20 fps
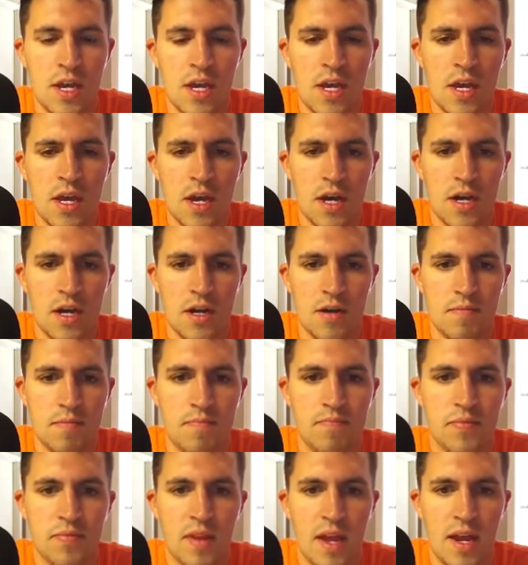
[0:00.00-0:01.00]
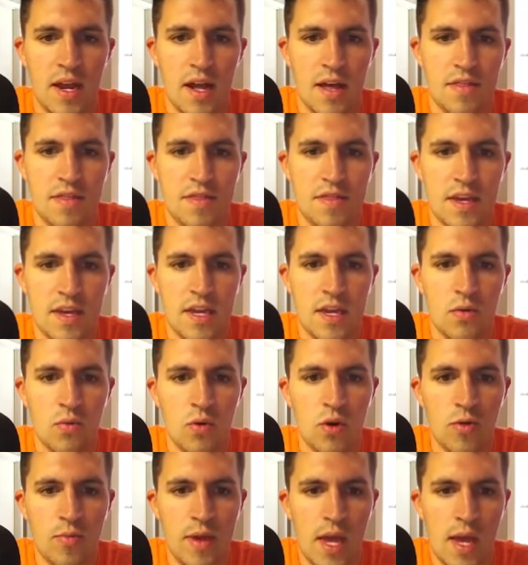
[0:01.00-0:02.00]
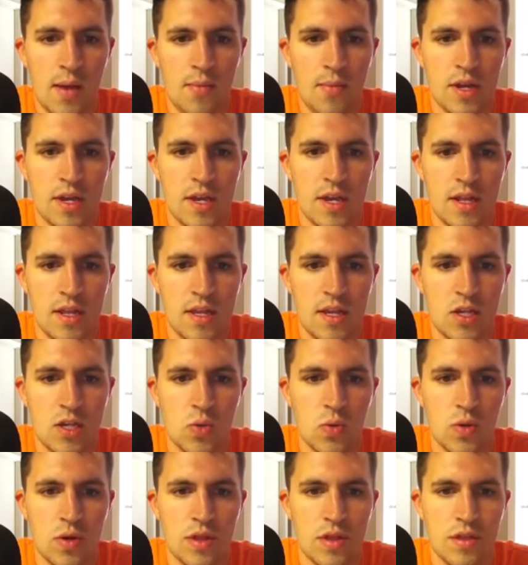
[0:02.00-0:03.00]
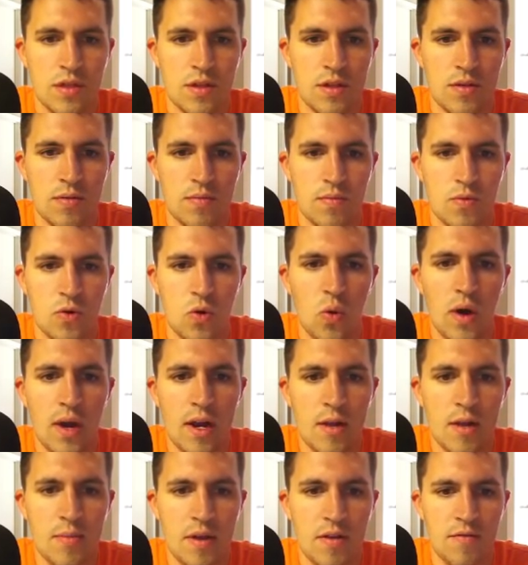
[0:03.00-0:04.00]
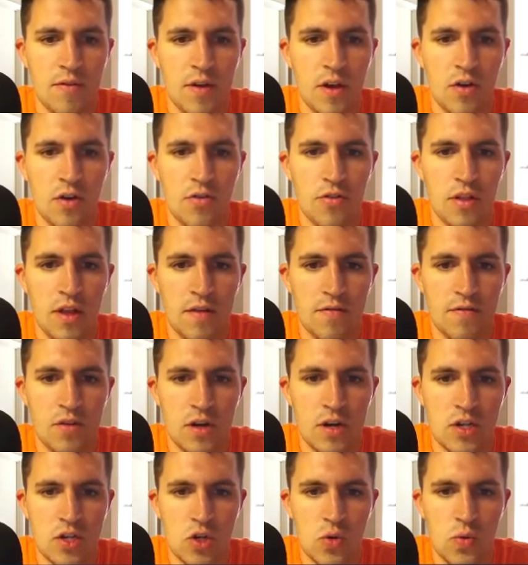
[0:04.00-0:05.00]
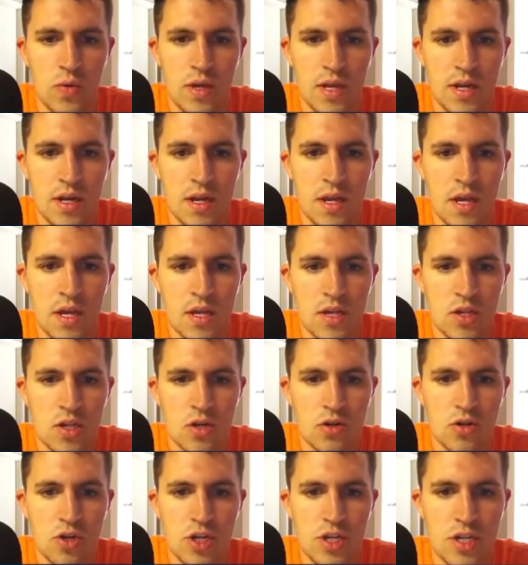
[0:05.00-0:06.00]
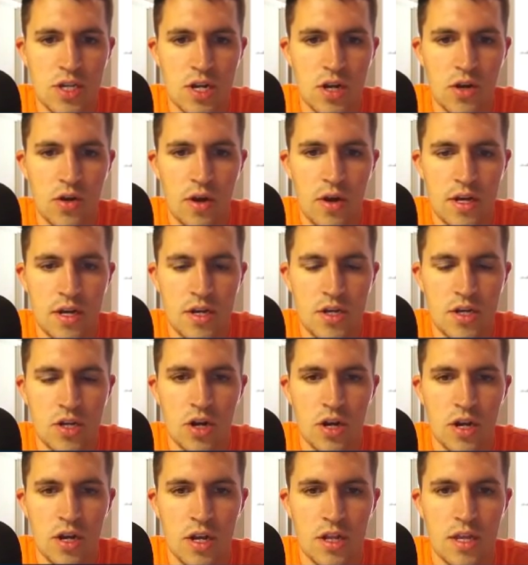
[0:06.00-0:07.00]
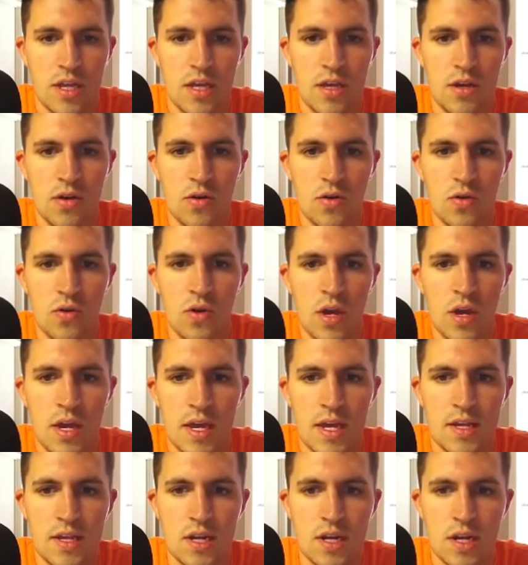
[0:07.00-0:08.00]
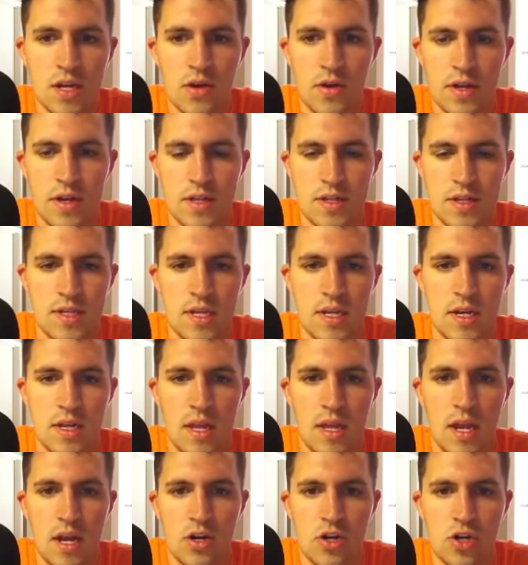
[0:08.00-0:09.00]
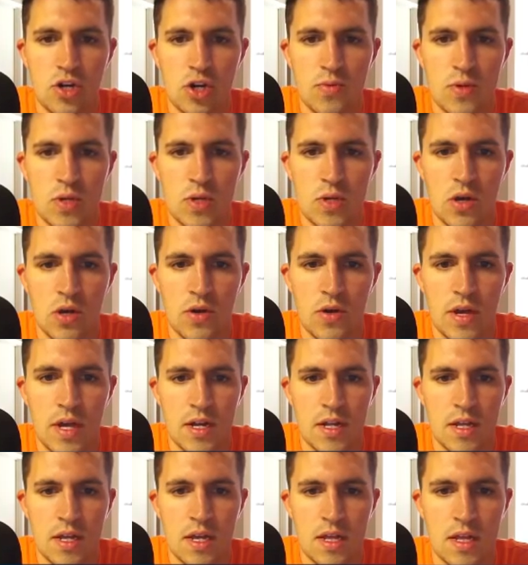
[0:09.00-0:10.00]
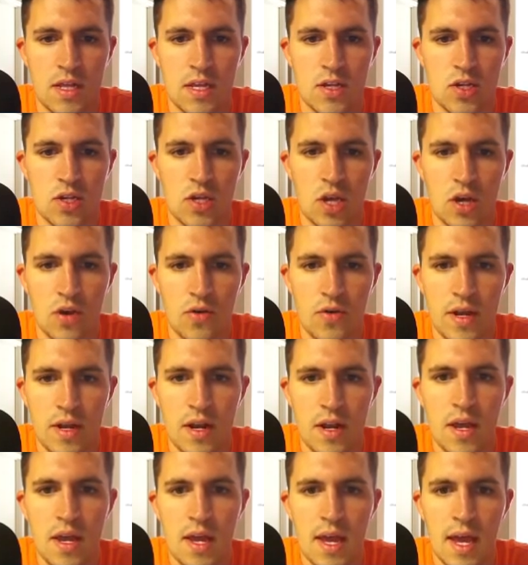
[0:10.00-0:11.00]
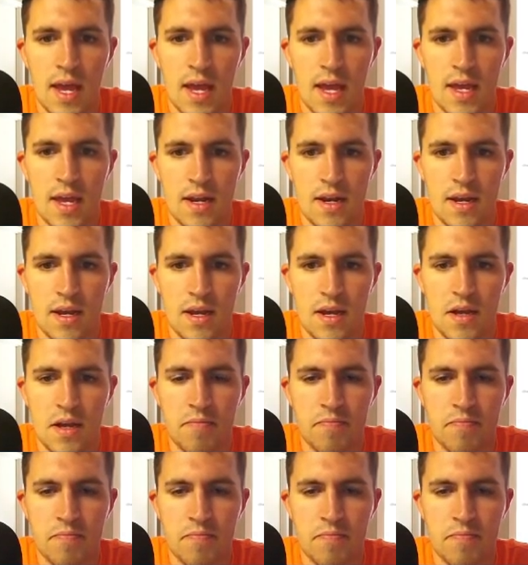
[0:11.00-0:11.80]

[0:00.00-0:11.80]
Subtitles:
and I think he will be able to get this with quite a bit of health left on his queen. So she's going to go ahead and target the eagle. He's going to go ahead and send in the air troops to go ahead and get this going. And